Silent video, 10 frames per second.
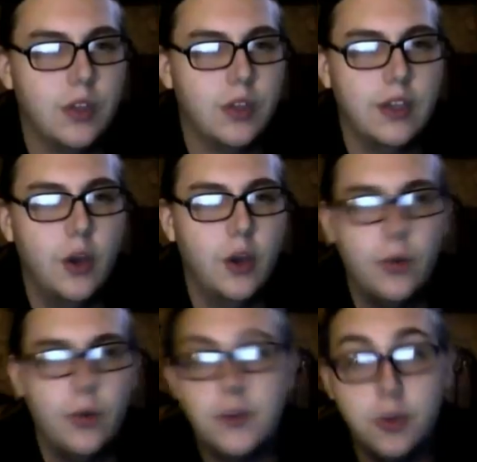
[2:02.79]
you know,
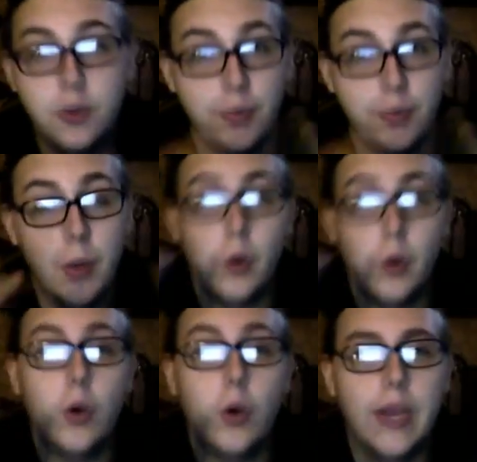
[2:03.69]
build a
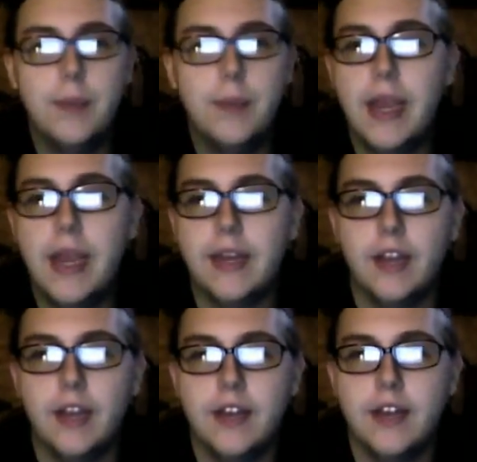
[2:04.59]
whole campaign.
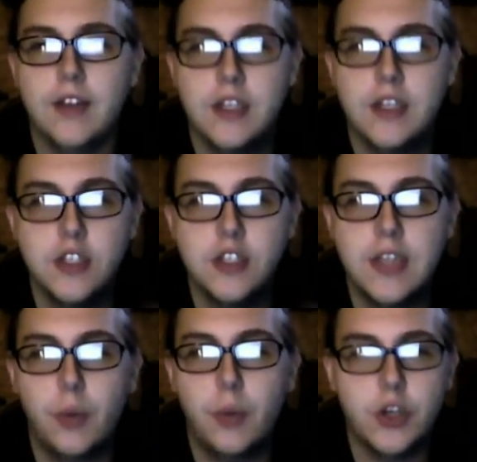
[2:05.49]
And it's just not
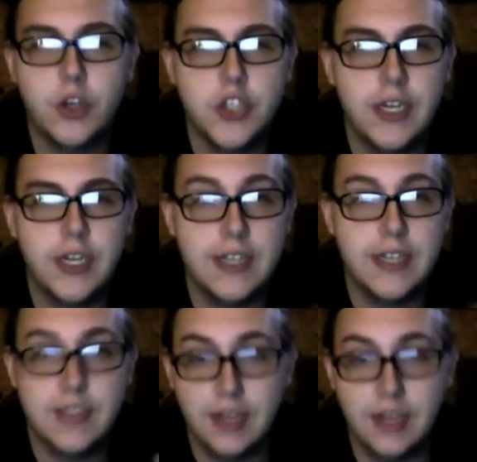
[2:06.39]
one sheet, it's
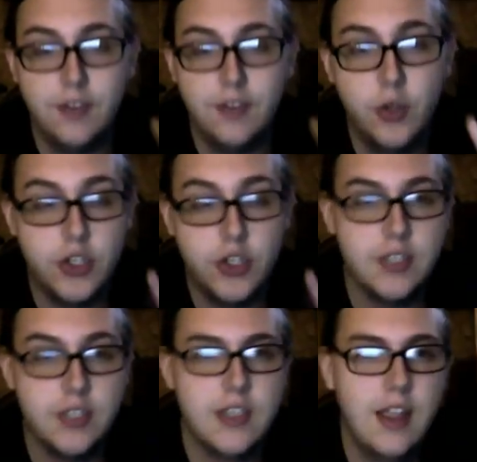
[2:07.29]
like a few sheets.
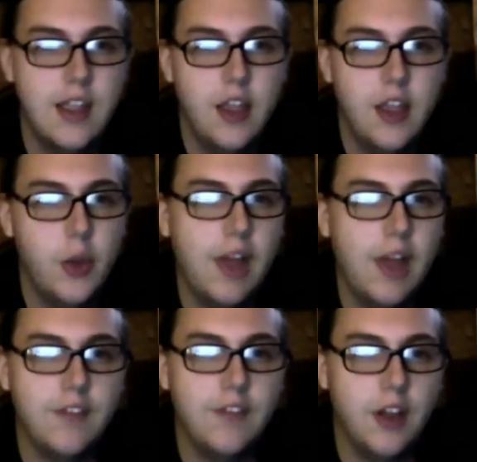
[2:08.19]
You have
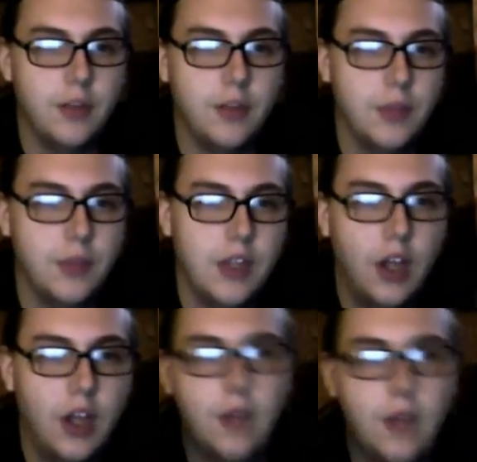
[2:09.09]
the
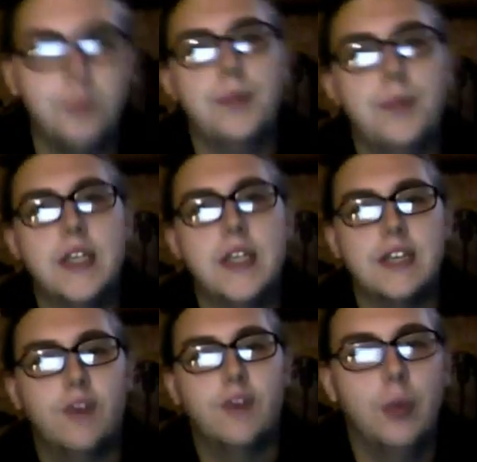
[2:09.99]
basic
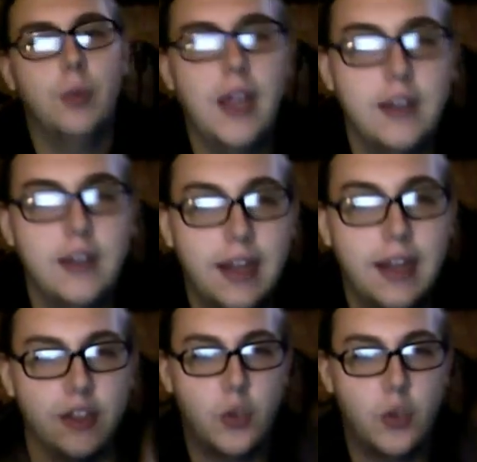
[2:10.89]
format, like
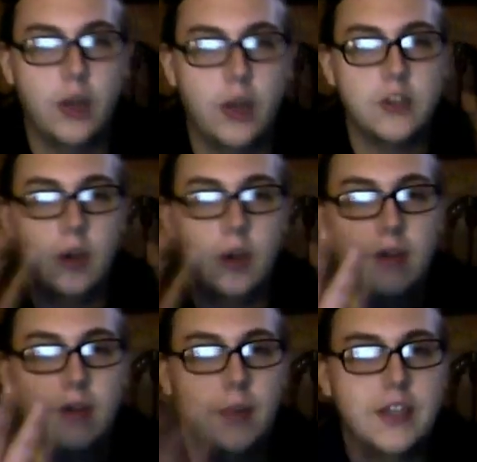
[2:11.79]
squares all over the
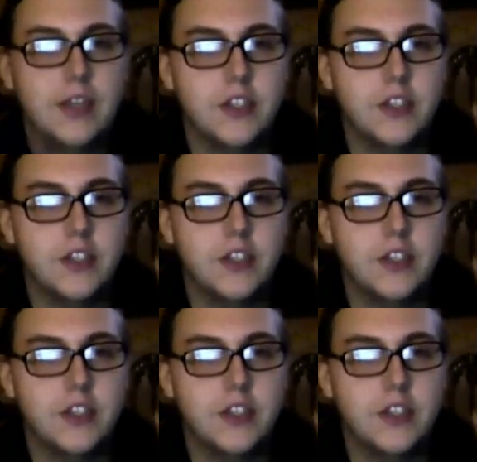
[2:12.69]
place,